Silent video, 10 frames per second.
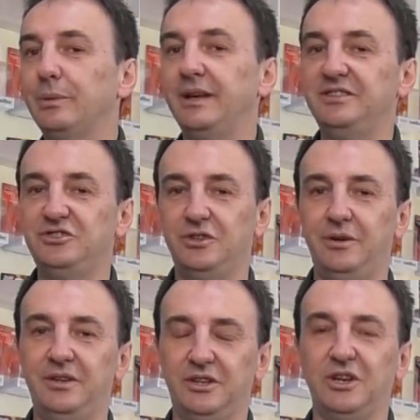place
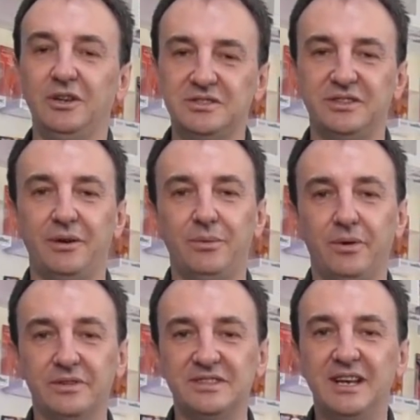during the console
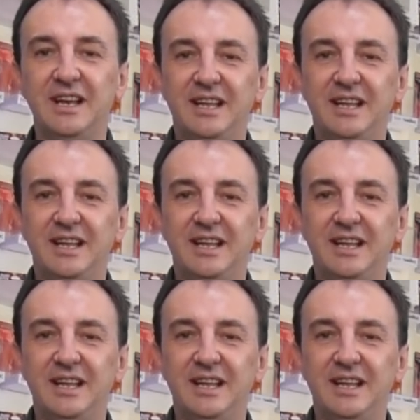wars.